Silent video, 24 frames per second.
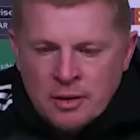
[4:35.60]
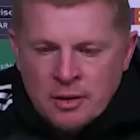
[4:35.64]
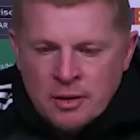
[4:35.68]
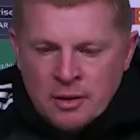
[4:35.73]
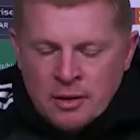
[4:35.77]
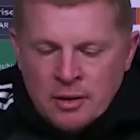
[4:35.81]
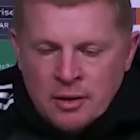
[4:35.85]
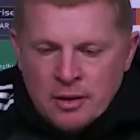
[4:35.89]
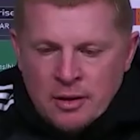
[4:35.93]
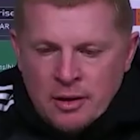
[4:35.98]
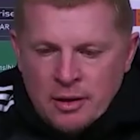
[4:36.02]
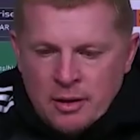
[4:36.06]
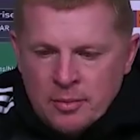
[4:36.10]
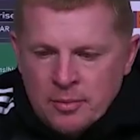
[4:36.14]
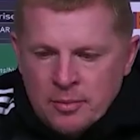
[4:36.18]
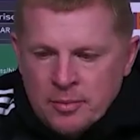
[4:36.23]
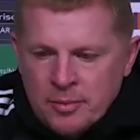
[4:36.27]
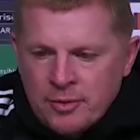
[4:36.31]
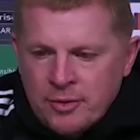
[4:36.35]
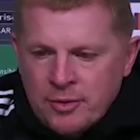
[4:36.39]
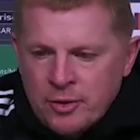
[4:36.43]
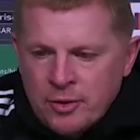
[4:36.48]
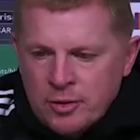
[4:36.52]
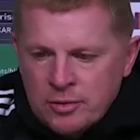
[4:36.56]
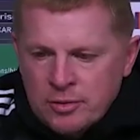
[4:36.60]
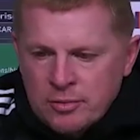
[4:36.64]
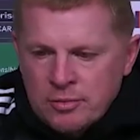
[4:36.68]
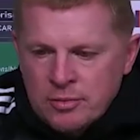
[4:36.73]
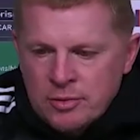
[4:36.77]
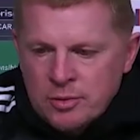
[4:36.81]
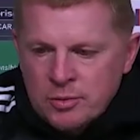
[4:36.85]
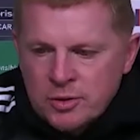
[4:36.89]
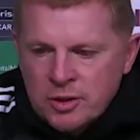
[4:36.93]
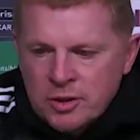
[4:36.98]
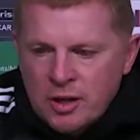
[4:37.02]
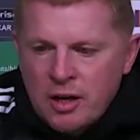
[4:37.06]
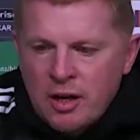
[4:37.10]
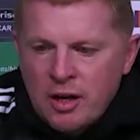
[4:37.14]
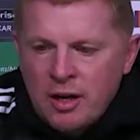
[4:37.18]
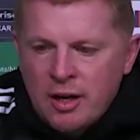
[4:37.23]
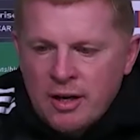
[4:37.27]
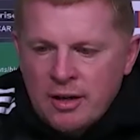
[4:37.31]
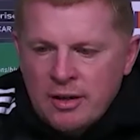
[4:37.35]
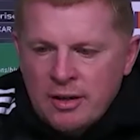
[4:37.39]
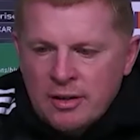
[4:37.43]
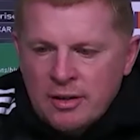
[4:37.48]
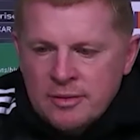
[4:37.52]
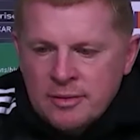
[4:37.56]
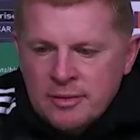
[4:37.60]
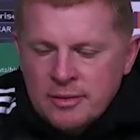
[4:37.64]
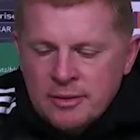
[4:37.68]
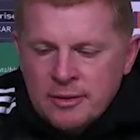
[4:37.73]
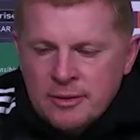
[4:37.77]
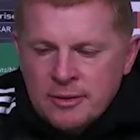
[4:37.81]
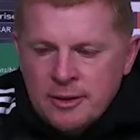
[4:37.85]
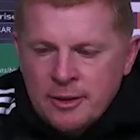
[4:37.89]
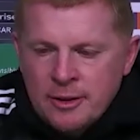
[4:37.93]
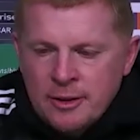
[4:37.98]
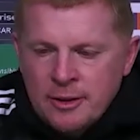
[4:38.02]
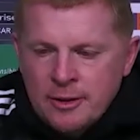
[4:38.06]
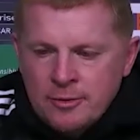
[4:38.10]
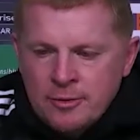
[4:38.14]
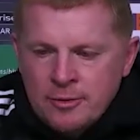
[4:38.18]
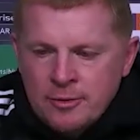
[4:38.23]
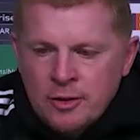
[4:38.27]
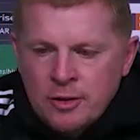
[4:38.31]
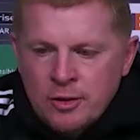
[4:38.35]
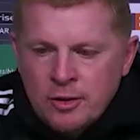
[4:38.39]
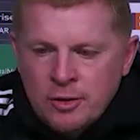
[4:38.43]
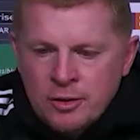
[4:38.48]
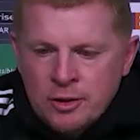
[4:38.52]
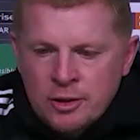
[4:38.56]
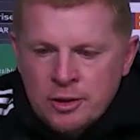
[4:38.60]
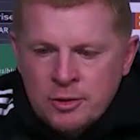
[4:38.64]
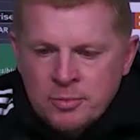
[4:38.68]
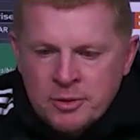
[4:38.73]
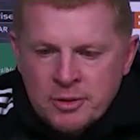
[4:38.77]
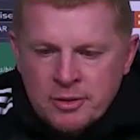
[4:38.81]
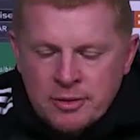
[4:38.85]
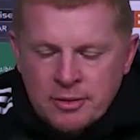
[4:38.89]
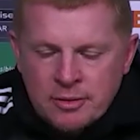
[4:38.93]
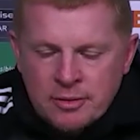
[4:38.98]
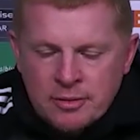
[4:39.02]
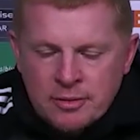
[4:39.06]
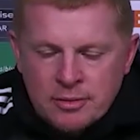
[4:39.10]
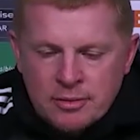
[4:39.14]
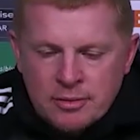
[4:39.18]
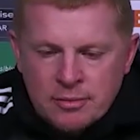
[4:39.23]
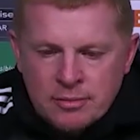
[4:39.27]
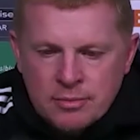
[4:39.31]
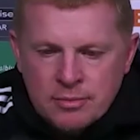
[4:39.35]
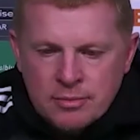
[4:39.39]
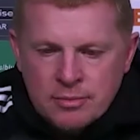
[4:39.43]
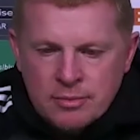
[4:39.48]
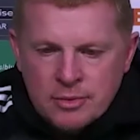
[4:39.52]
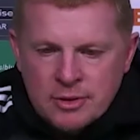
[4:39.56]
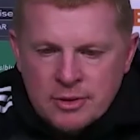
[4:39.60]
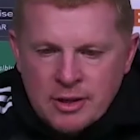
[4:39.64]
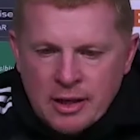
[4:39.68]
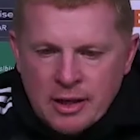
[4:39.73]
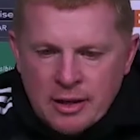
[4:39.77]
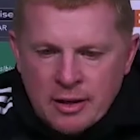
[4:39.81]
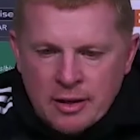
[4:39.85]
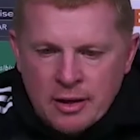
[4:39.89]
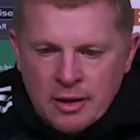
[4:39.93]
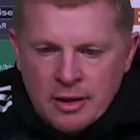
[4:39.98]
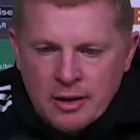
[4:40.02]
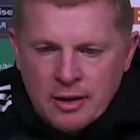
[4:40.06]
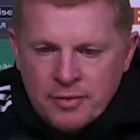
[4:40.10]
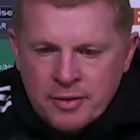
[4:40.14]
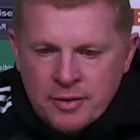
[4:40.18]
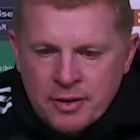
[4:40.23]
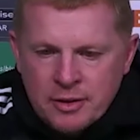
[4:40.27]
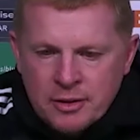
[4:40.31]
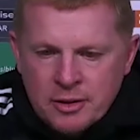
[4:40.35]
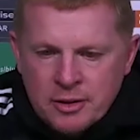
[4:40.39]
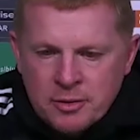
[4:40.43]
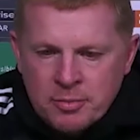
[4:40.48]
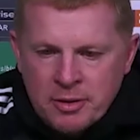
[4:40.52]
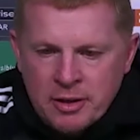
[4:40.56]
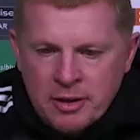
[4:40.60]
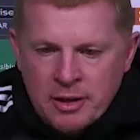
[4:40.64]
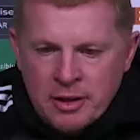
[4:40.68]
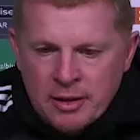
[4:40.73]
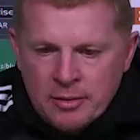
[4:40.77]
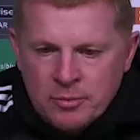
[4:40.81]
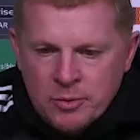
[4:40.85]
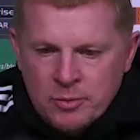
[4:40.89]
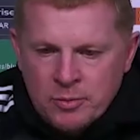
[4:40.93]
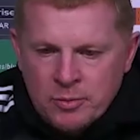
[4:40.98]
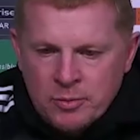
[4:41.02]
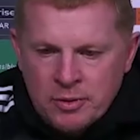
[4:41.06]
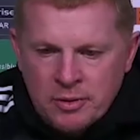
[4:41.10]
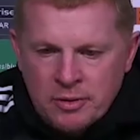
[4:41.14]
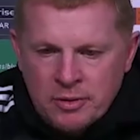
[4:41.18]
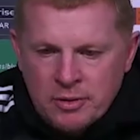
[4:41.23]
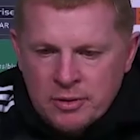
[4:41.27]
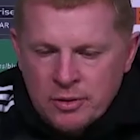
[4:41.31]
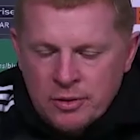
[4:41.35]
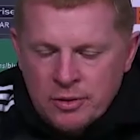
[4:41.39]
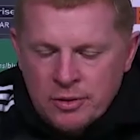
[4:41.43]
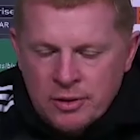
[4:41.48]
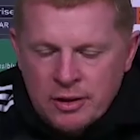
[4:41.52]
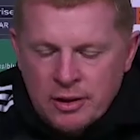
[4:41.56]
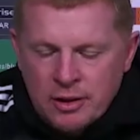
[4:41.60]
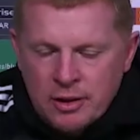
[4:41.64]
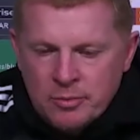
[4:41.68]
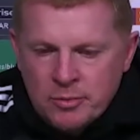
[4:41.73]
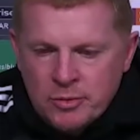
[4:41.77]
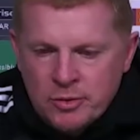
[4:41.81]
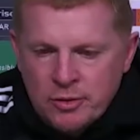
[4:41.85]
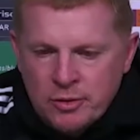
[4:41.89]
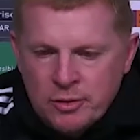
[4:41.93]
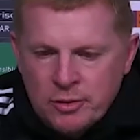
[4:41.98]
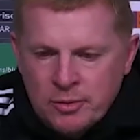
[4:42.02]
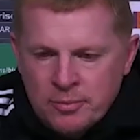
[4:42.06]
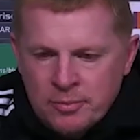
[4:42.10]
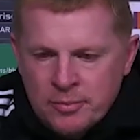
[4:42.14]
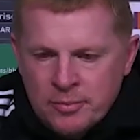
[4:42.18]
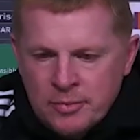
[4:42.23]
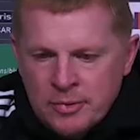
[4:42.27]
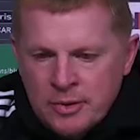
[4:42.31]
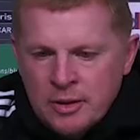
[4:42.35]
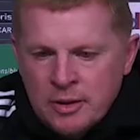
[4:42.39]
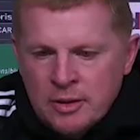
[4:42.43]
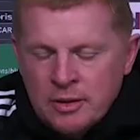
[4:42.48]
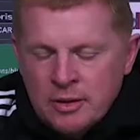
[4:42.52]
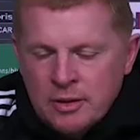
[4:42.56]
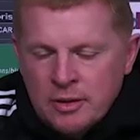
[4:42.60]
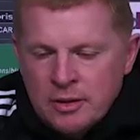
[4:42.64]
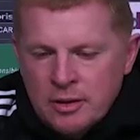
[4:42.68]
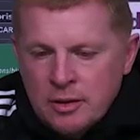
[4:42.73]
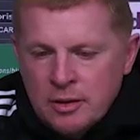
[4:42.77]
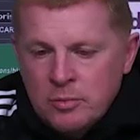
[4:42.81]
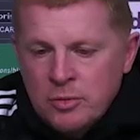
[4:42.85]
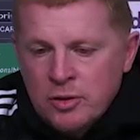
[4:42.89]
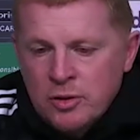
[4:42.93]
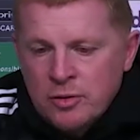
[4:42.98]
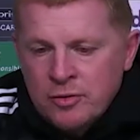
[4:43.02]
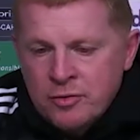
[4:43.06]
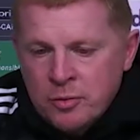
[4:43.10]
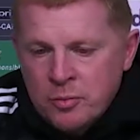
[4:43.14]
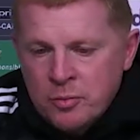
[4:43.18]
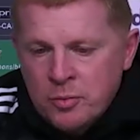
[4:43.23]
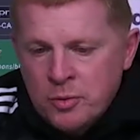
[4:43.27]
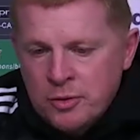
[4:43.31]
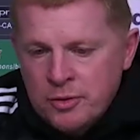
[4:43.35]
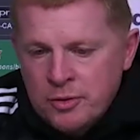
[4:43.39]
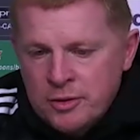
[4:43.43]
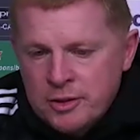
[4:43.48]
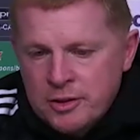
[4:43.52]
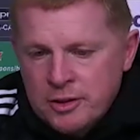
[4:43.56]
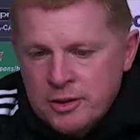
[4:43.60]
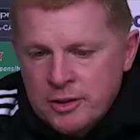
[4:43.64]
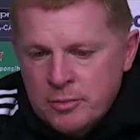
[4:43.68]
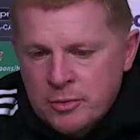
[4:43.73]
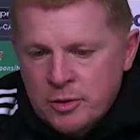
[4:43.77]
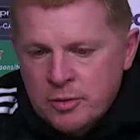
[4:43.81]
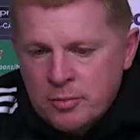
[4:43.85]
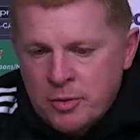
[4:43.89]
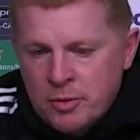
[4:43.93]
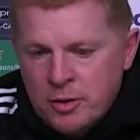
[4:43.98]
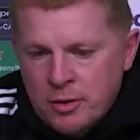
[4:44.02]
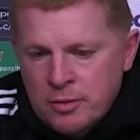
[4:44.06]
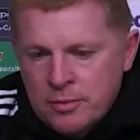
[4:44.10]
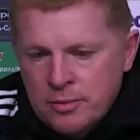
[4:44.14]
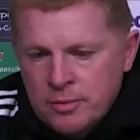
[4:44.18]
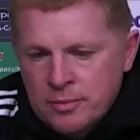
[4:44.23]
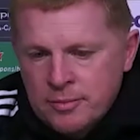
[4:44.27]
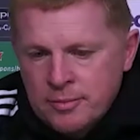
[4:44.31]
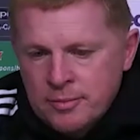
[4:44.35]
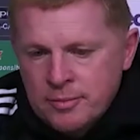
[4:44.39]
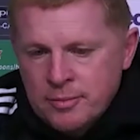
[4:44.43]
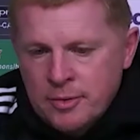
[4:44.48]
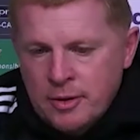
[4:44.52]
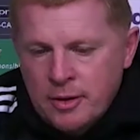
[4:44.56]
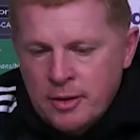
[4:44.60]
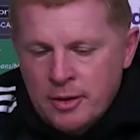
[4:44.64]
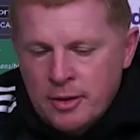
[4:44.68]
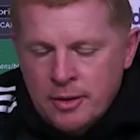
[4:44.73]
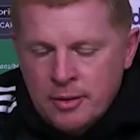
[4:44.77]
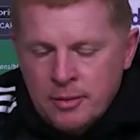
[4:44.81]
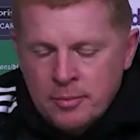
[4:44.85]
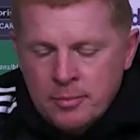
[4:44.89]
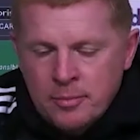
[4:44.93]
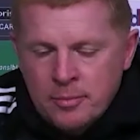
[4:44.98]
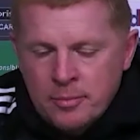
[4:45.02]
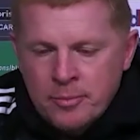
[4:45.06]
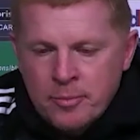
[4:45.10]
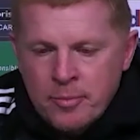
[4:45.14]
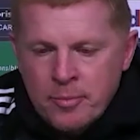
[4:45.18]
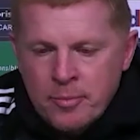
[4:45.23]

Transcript: Um, I thought there was a lot uh, of encouragement second half against Milan, where we took the game to them. And I'm looking for more of the same tomorrow. Um,